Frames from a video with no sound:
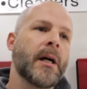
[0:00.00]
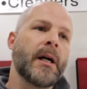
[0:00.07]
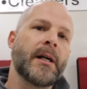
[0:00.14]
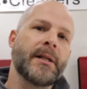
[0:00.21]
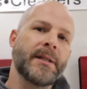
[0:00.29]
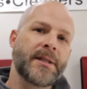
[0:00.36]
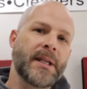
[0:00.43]

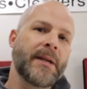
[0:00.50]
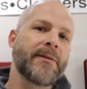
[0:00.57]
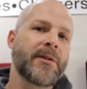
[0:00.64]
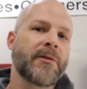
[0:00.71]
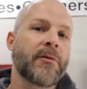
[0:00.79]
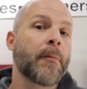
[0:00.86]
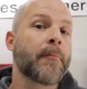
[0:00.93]
uh, it
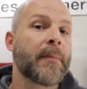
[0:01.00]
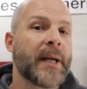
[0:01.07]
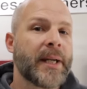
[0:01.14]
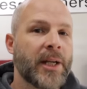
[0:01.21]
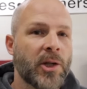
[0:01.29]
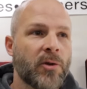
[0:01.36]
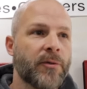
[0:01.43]
saves you from
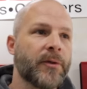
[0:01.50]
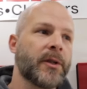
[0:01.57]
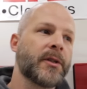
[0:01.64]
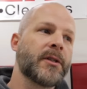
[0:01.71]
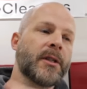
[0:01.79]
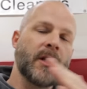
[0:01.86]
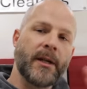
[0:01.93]
bending over
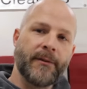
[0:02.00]
to